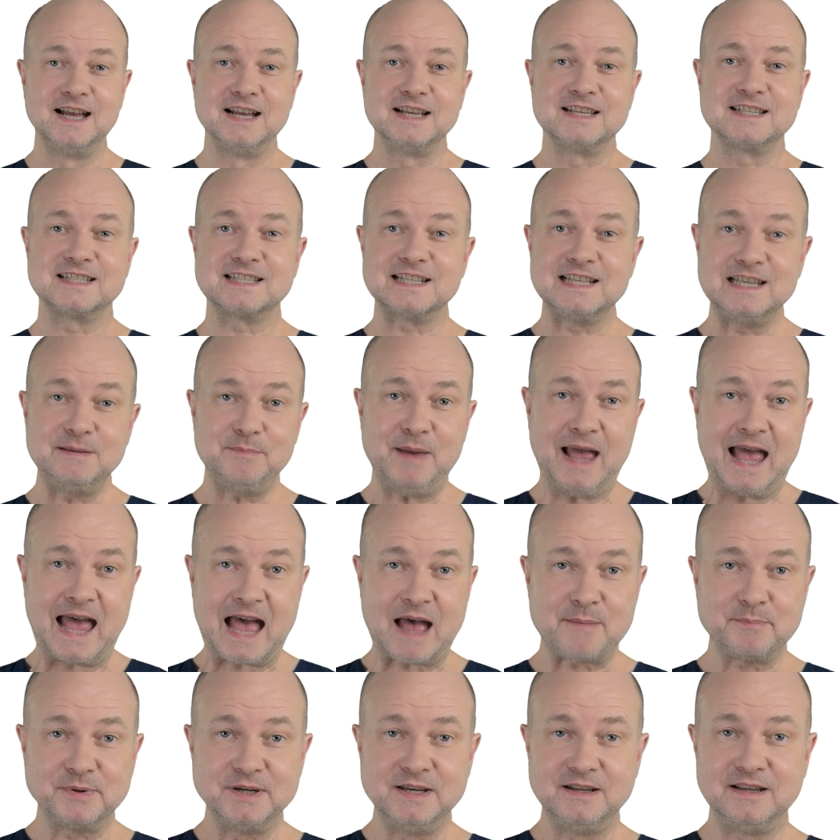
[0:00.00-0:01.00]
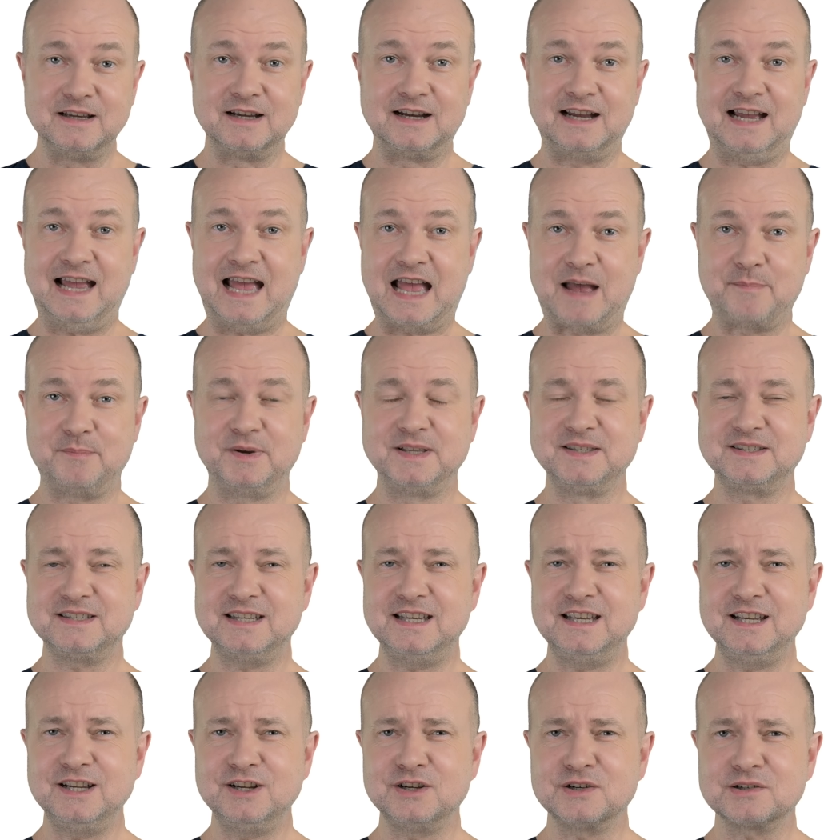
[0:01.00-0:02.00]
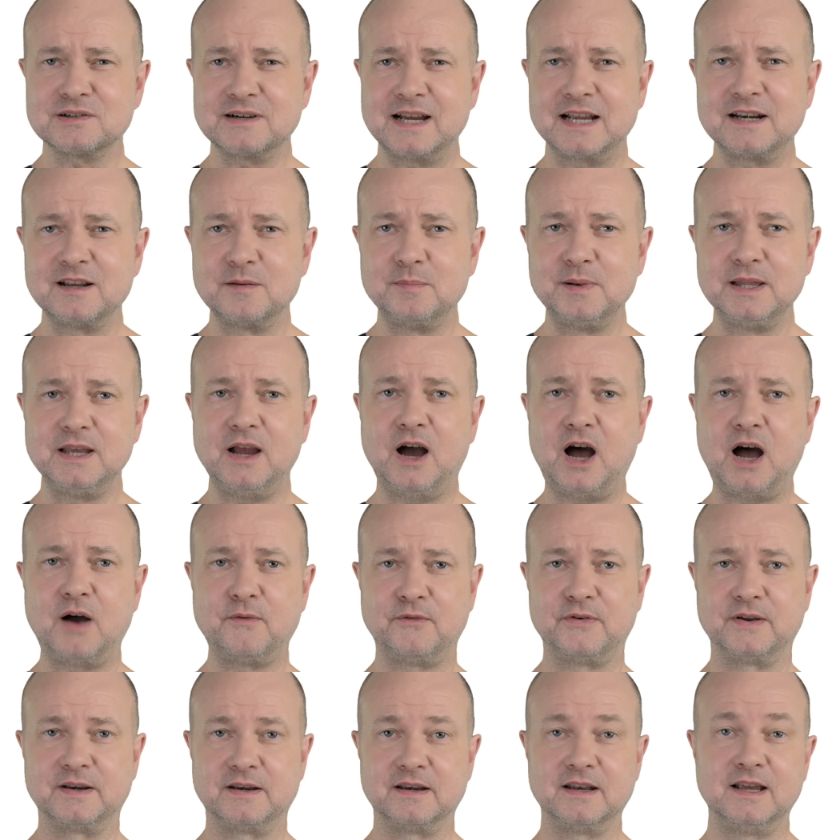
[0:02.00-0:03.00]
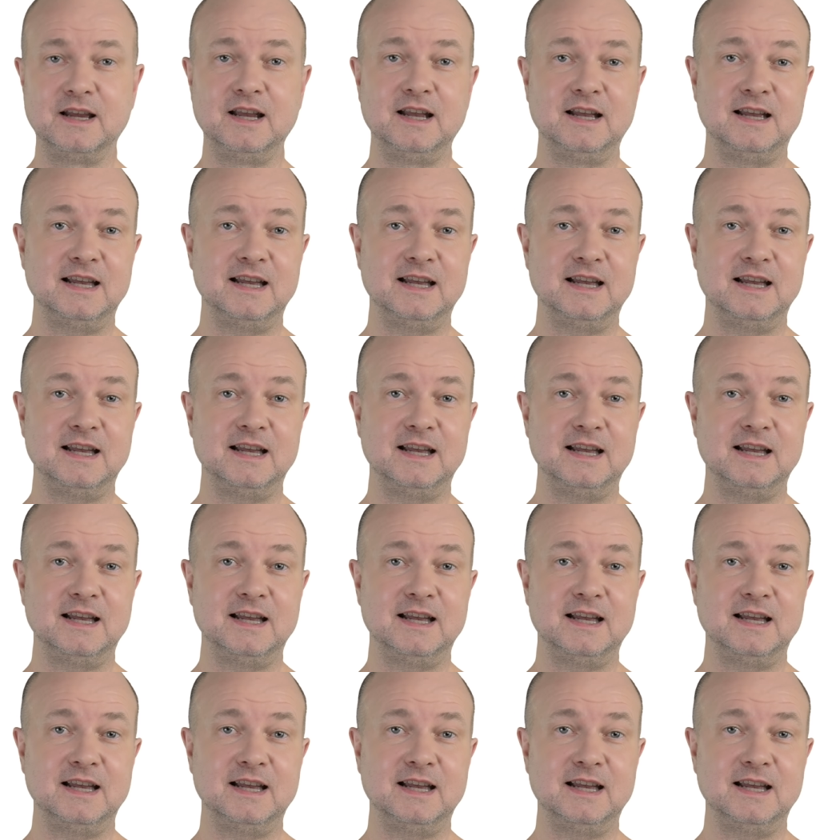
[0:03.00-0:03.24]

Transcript: Sleep apnea happens incredibly often,